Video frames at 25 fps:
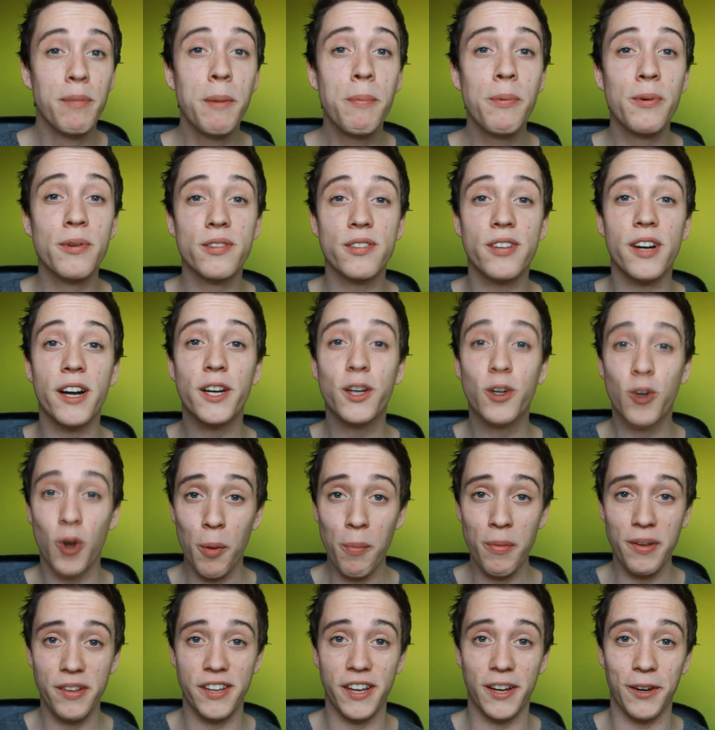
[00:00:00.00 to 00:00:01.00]
People start
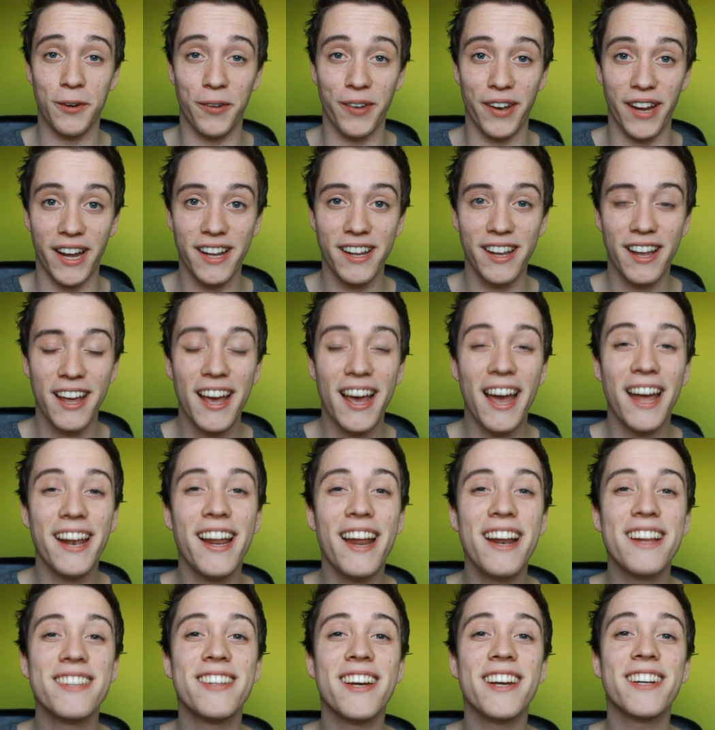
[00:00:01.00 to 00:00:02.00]
commenting on that, and
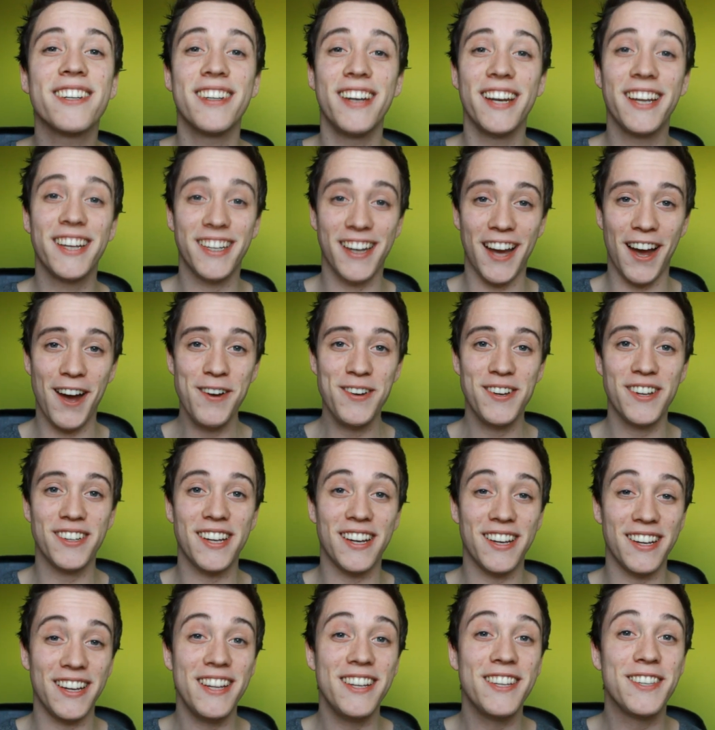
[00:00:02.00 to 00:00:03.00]
then it's actually counted
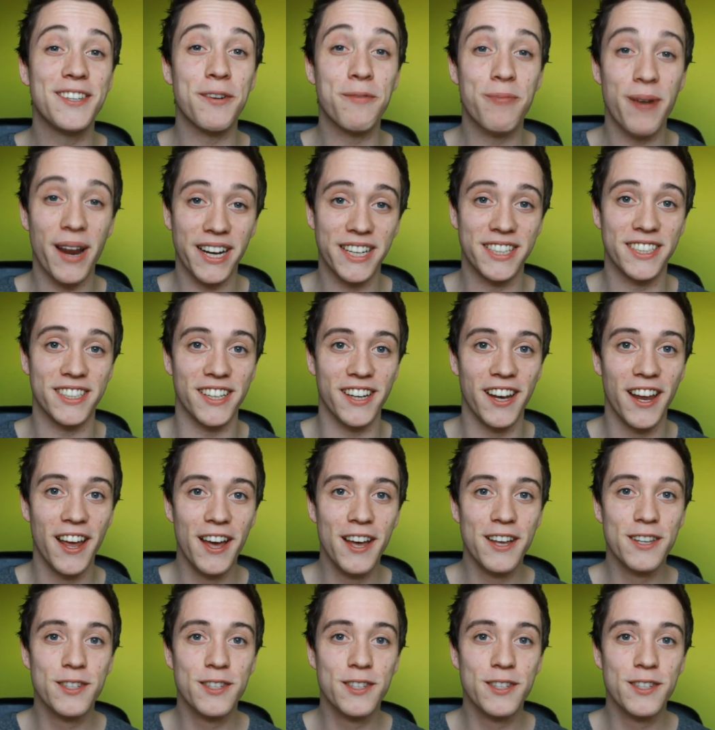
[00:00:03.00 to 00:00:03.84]
that interaction.